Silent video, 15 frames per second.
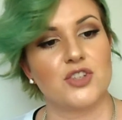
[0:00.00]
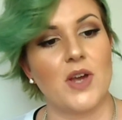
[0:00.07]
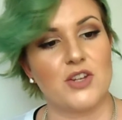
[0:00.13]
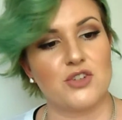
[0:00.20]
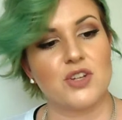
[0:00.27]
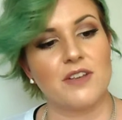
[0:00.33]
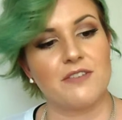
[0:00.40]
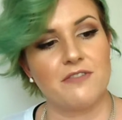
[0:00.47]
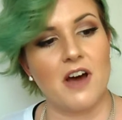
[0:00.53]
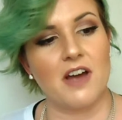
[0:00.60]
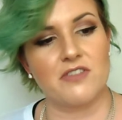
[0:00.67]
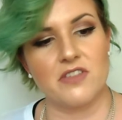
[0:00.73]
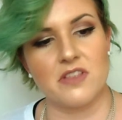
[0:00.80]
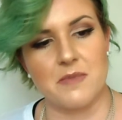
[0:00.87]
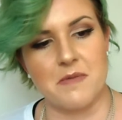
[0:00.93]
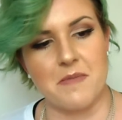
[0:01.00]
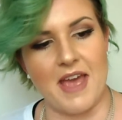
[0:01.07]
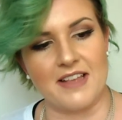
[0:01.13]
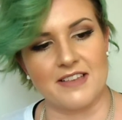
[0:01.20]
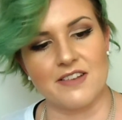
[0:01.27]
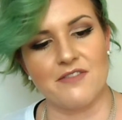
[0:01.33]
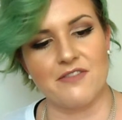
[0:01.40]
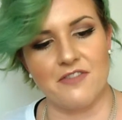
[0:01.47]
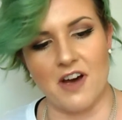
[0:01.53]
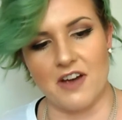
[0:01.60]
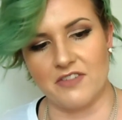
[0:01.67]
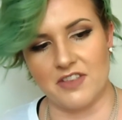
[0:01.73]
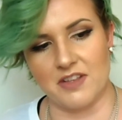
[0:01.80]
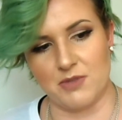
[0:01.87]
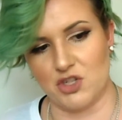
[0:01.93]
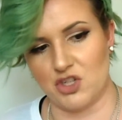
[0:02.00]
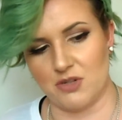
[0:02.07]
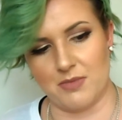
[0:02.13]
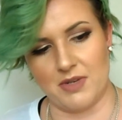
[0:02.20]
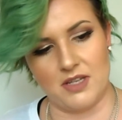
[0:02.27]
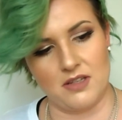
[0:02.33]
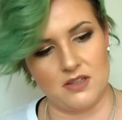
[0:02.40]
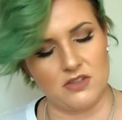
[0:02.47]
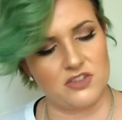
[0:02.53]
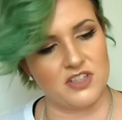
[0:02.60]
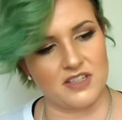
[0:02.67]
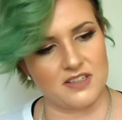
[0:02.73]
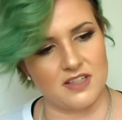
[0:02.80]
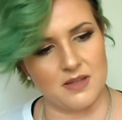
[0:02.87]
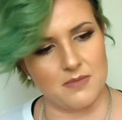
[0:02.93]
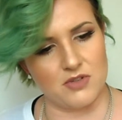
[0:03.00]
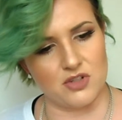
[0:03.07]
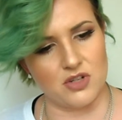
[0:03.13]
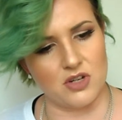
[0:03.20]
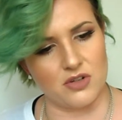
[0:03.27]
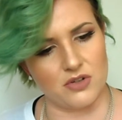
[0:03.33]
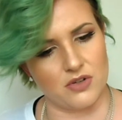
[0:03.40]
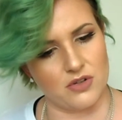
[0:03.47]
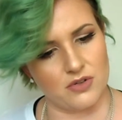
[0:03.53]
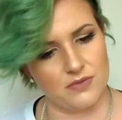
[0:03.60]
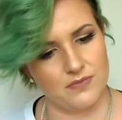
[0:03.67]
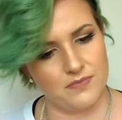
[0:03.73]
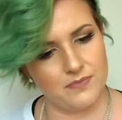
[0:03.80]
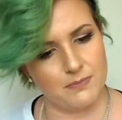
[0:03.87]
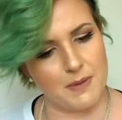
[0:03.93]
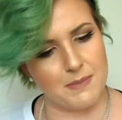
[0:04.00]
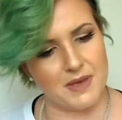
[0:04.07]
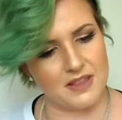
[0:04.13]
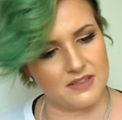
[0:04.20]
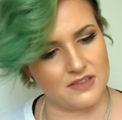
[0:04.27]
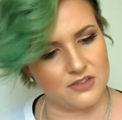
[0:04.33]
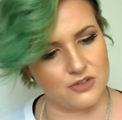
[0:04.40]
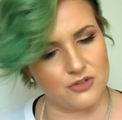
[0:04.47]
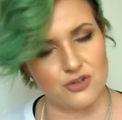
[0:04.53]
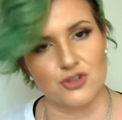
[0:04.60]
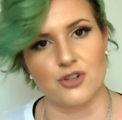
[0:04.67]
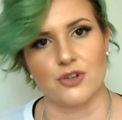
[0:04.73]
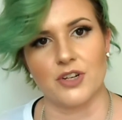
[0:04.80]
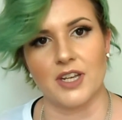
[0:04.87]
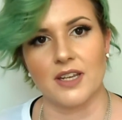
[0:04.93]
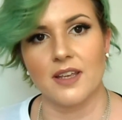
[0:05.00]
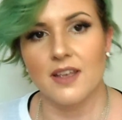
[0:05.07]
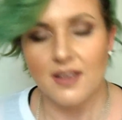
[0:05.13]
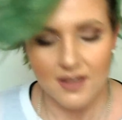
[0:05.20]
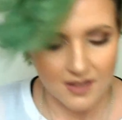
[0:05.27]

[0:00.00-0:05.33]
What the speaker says: So actually 5 of them are mattes and 5 of them are shimmer. 6 of them are I don't know. My maths is shocking.